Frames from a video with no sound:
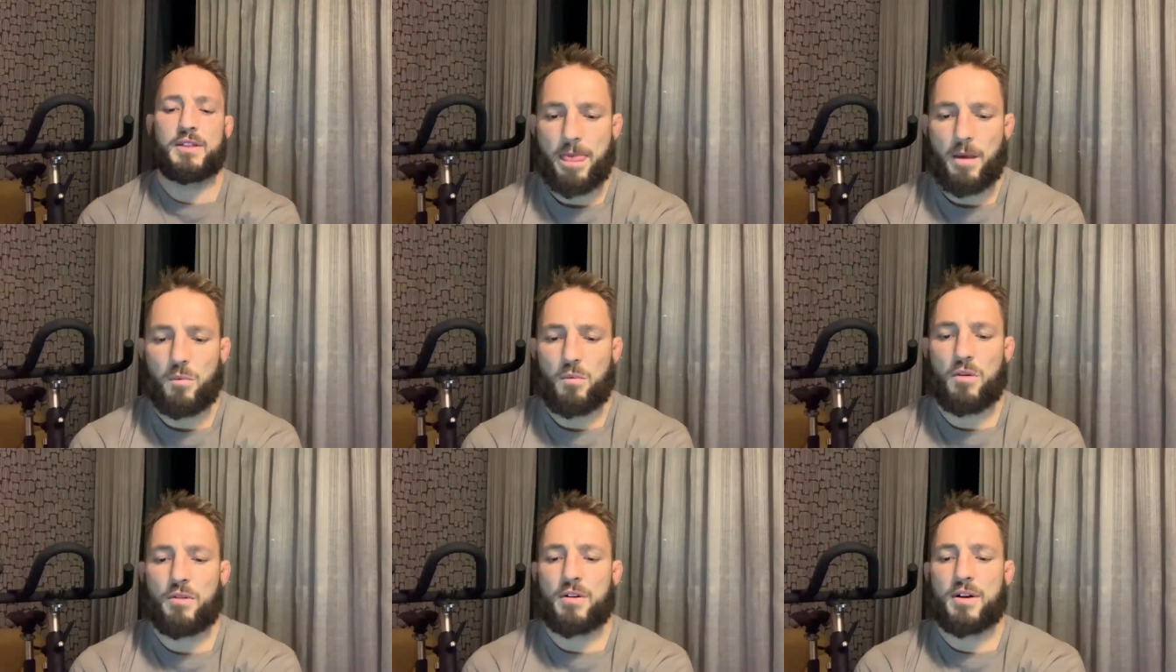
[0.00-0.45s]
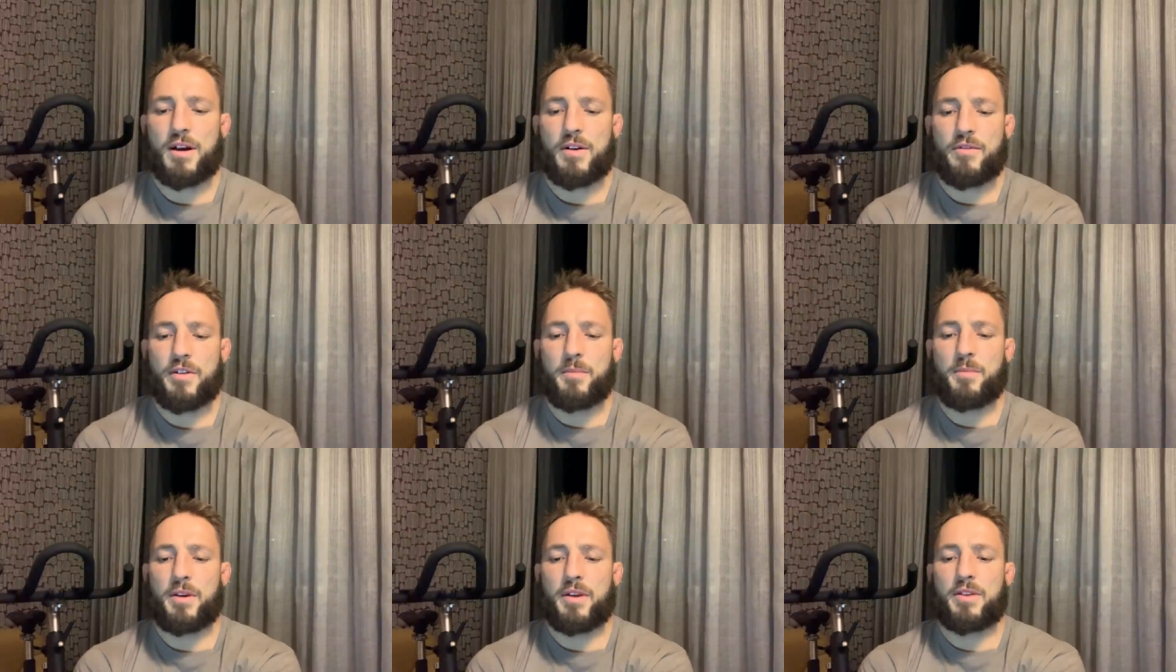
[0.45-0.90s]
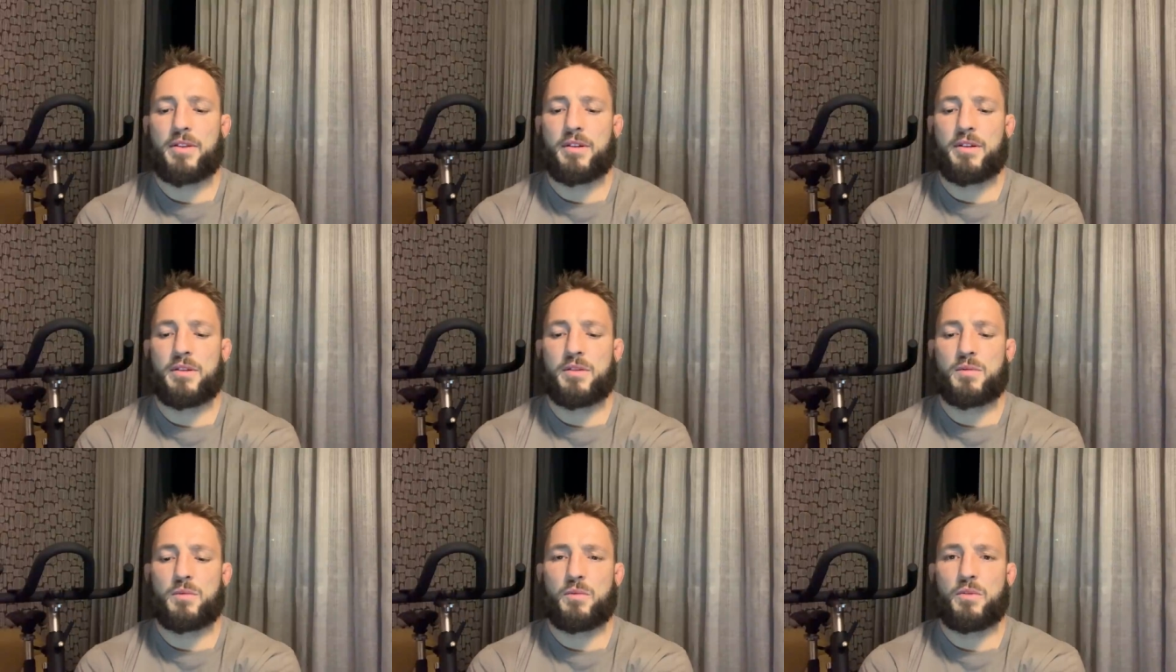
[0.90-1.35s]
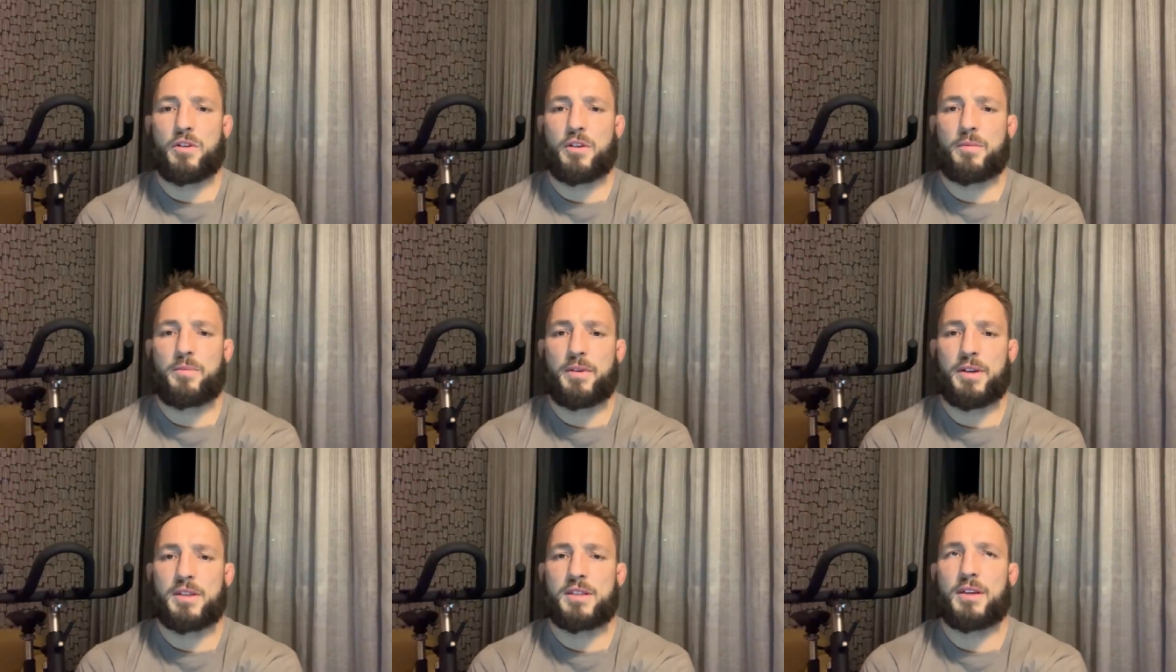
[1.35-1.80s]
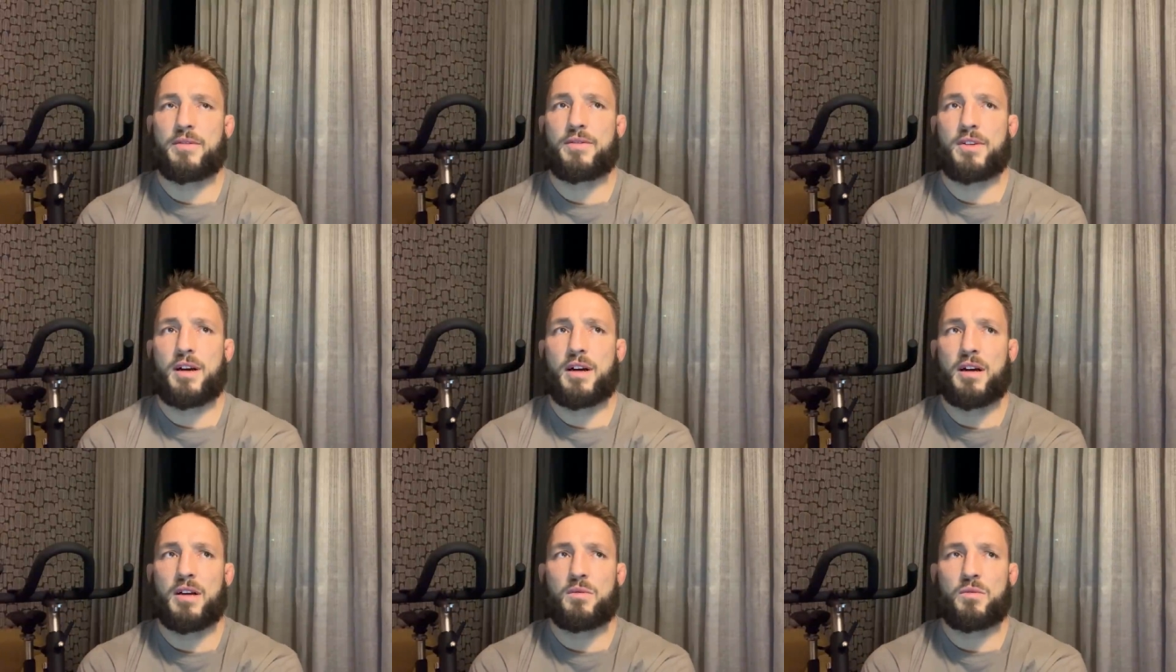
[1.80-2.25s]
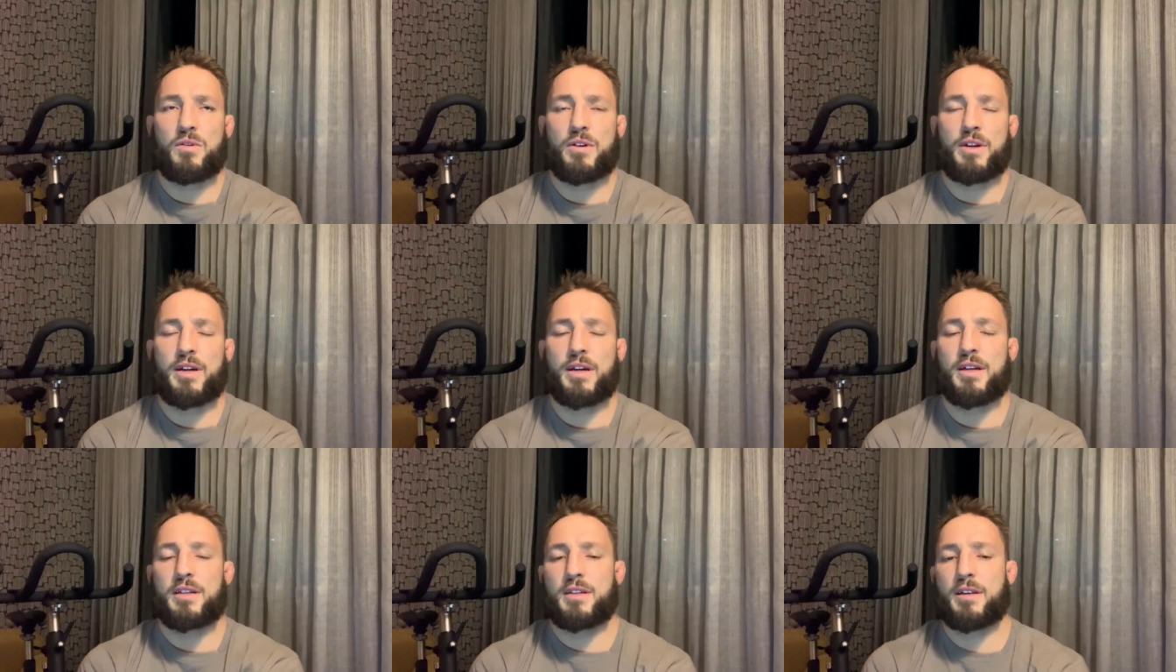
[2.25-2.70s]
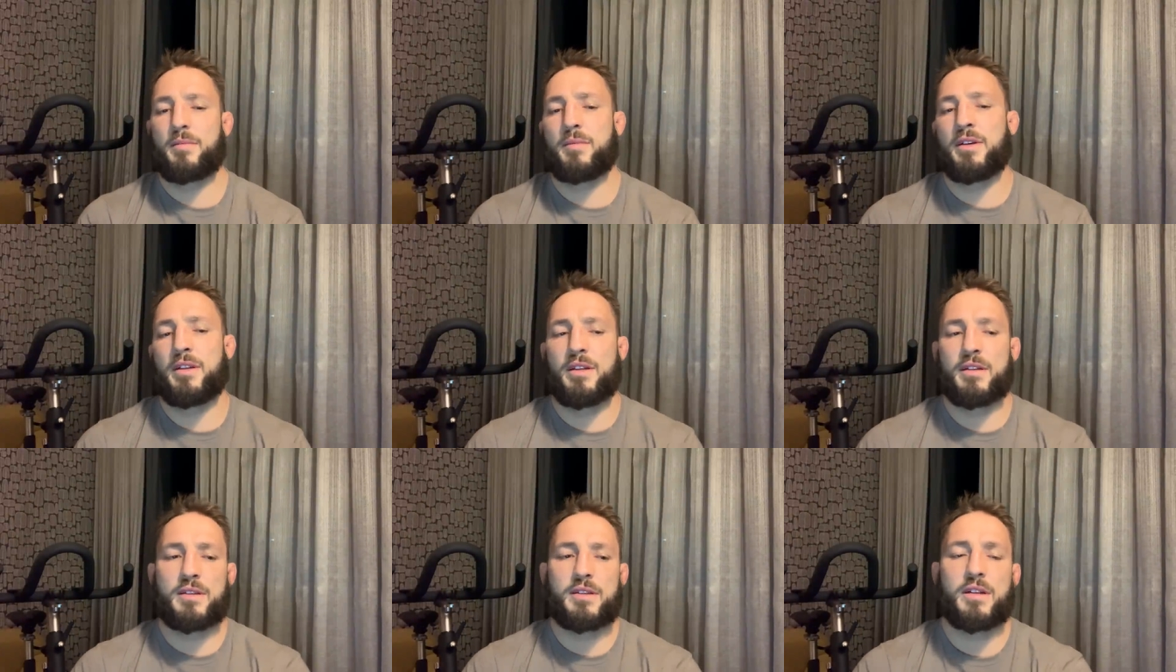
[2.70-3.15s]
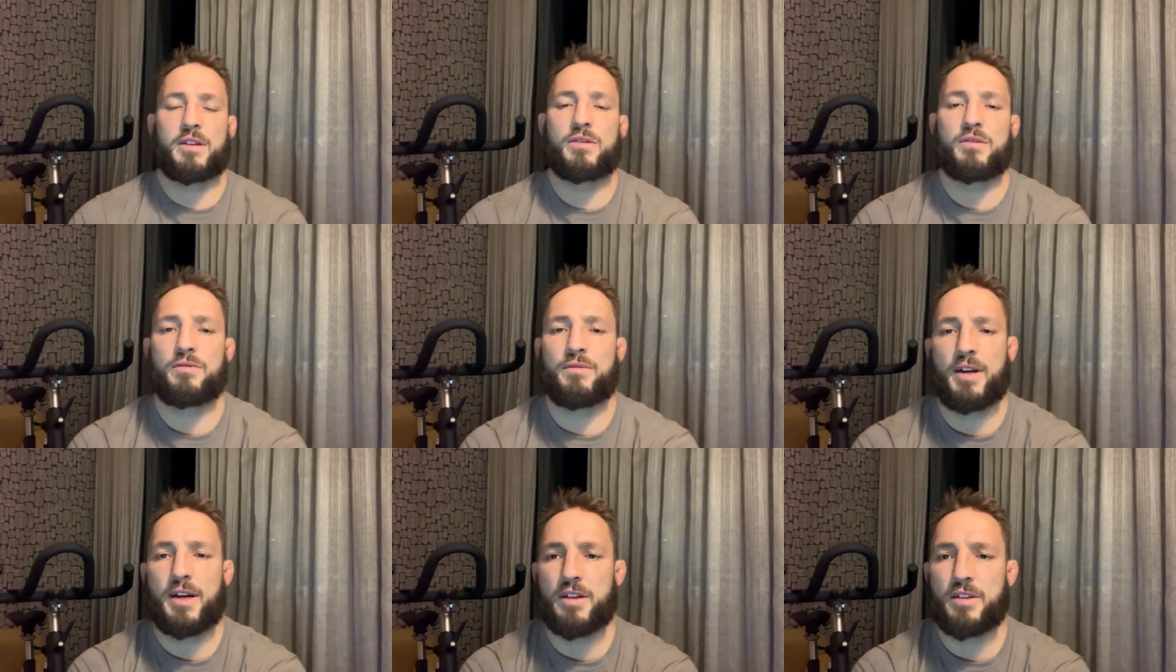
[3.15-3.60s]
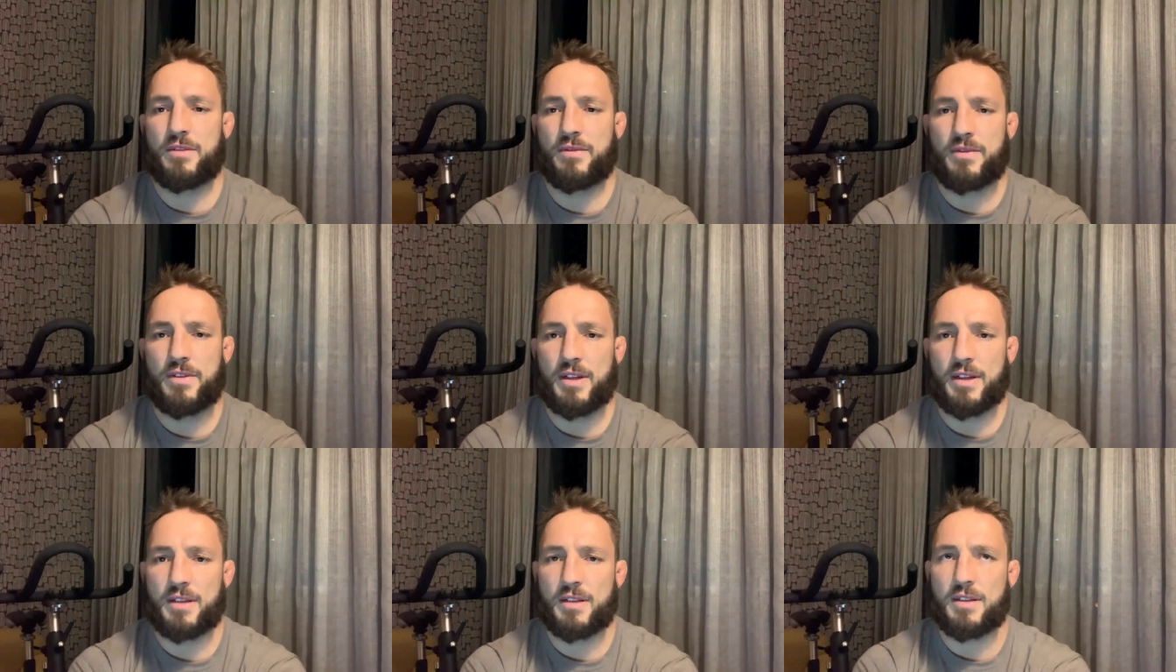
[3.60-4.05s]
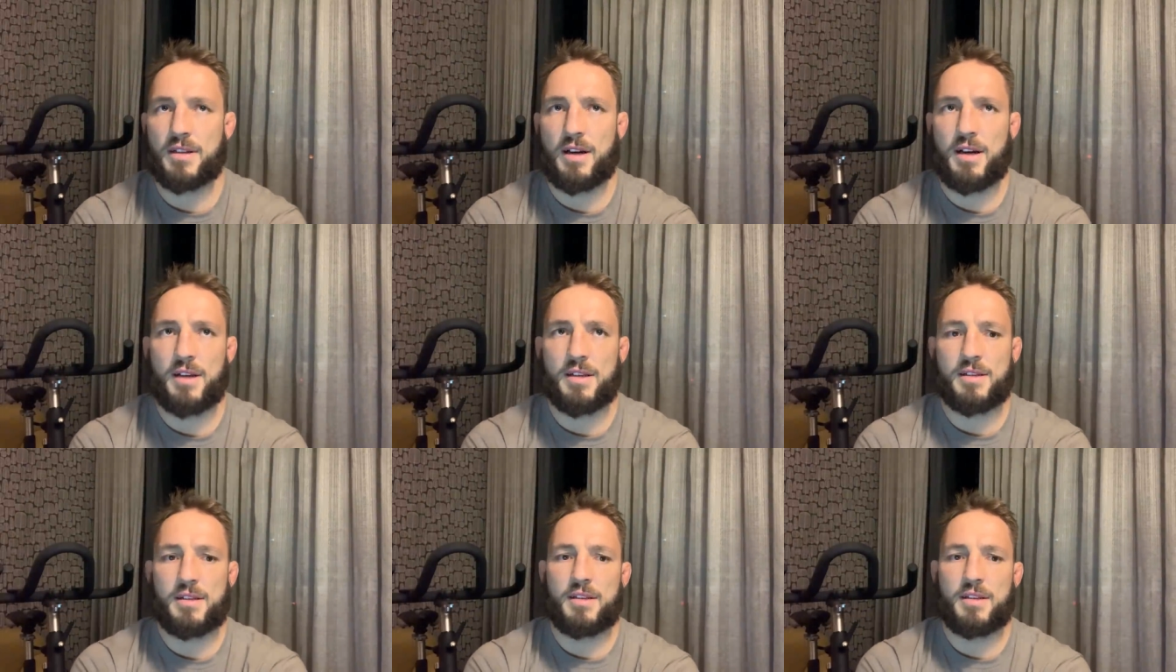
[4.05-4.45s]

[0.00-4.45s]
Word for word: What recovery methods work best after hard workouts? I mean, there's such a range of things, guys.